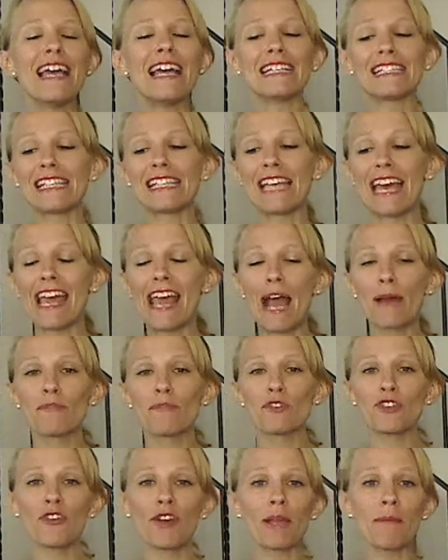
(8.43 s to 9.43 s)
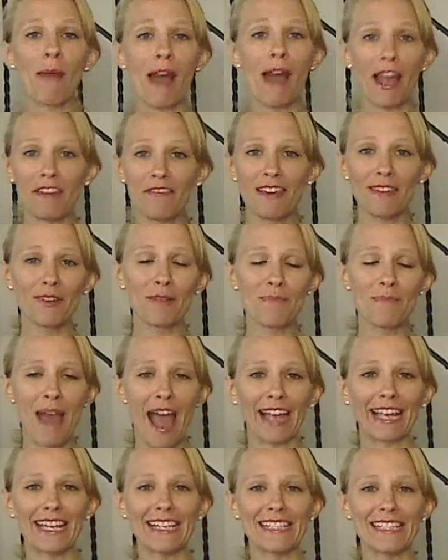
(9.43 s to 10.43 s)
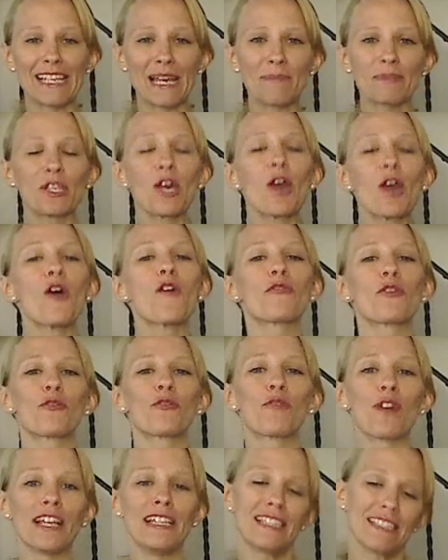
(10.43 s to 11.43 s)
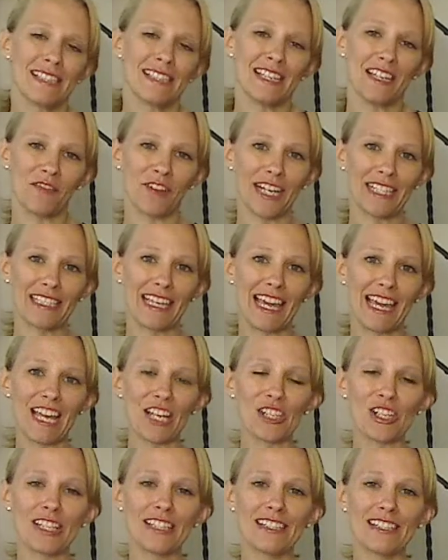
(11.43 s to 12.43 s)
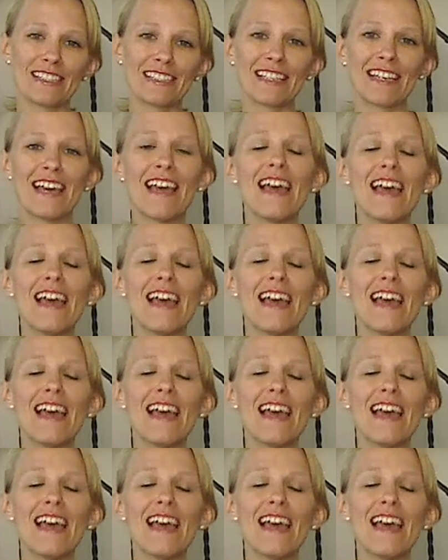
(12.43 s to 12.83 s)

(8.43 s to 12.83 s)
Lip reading: and today I'm sharing my favorite packing tips for Run Disney Racecations.